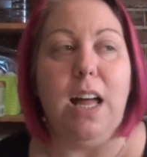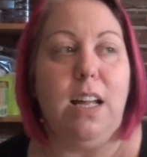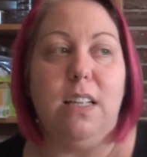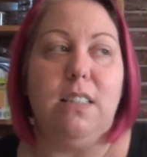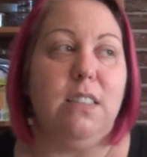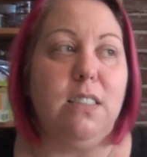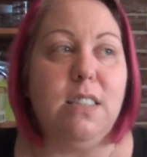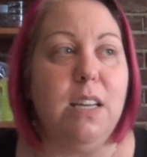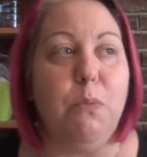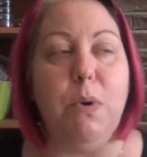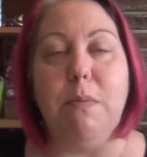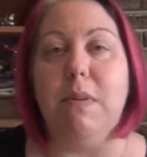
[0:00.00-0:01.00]
I could
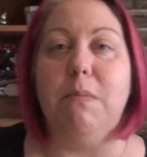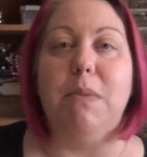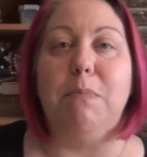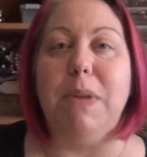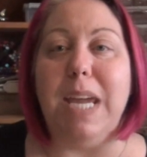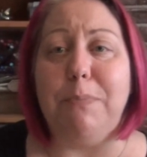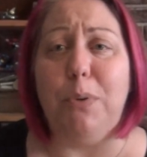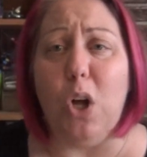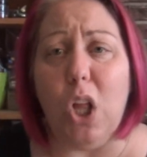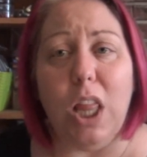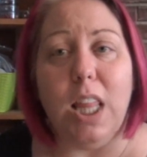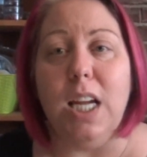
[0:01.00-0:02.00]
say women, but
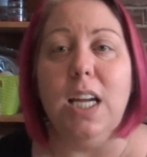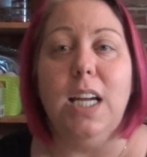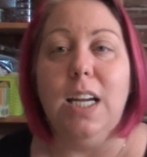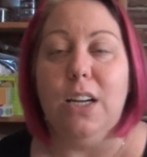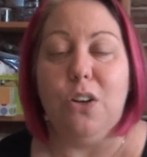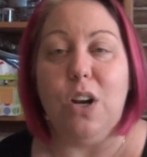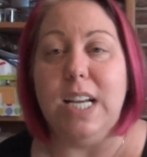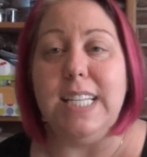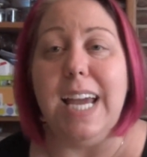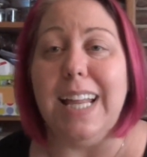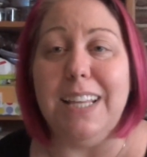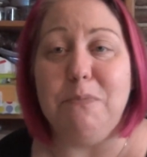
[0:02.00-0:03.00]
people,
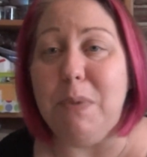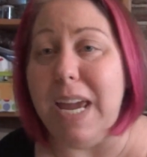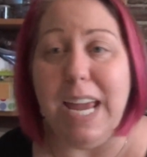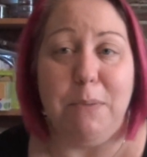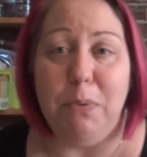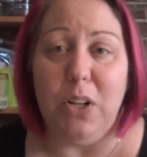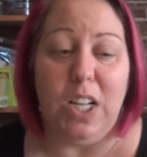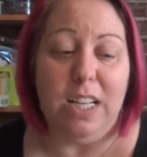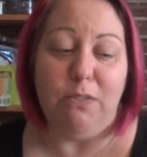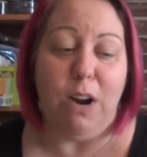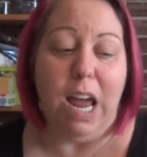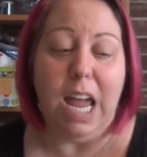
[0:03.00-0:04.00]
Krazy Island
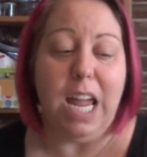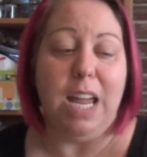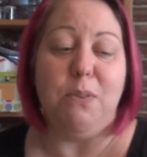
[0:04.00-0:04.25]
people, right?